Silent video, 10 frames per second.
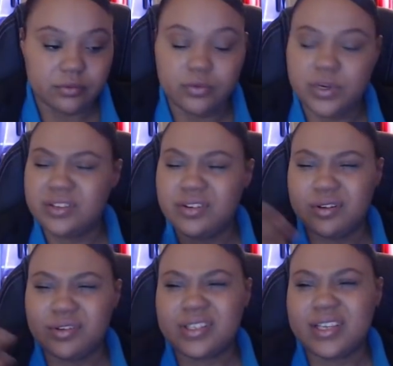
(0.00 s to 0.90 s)
where, you know,
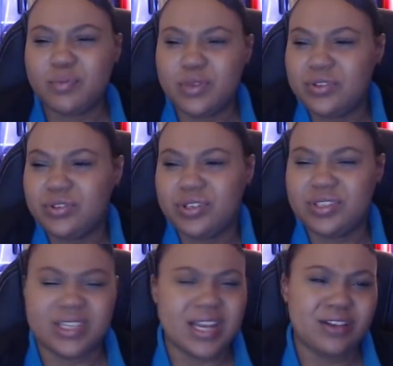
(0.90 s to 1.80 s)
you can take pictures
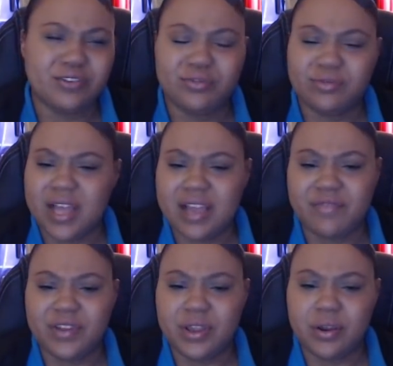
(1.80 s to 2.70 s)
and now you do live
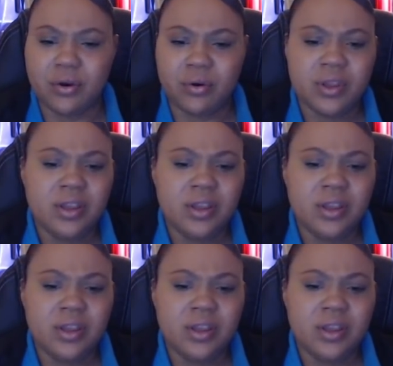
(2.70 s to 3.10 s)
video